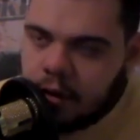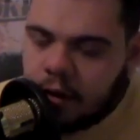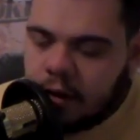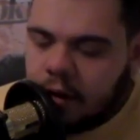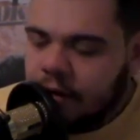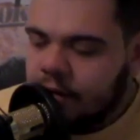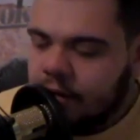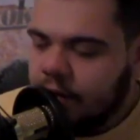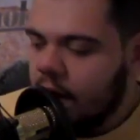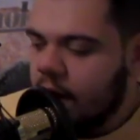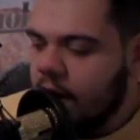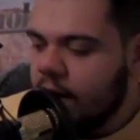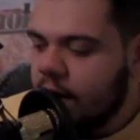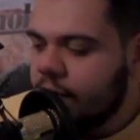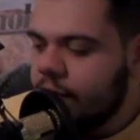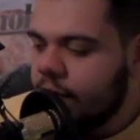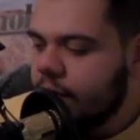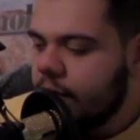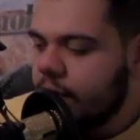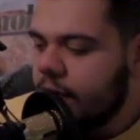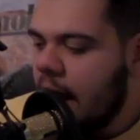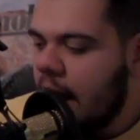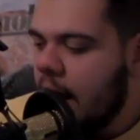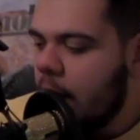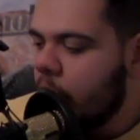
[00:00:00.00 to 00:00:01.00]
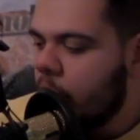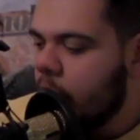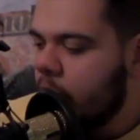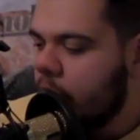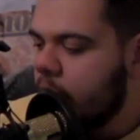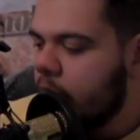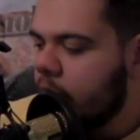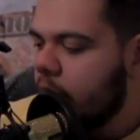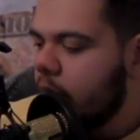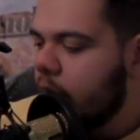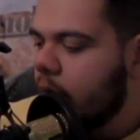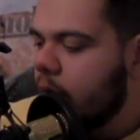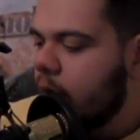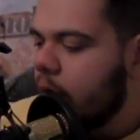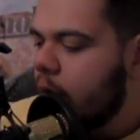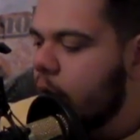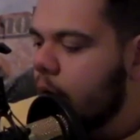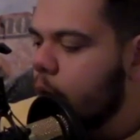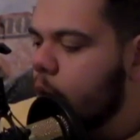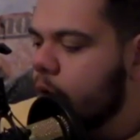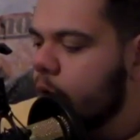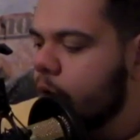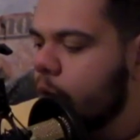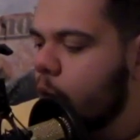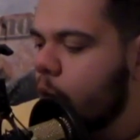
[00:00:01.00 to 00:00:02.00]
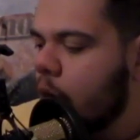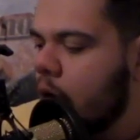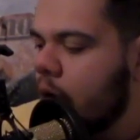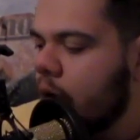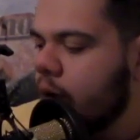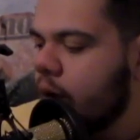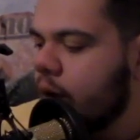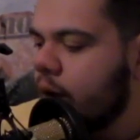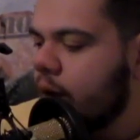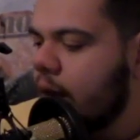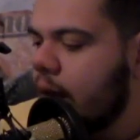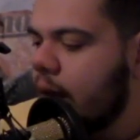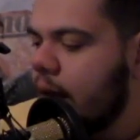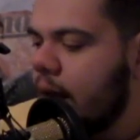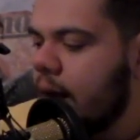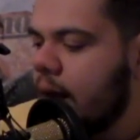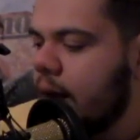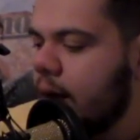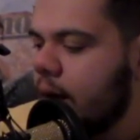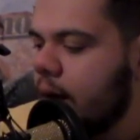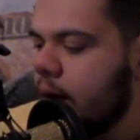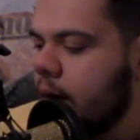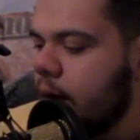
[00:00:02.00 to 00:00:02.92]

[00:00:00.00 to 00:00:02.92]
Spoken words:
It's life. That one was one that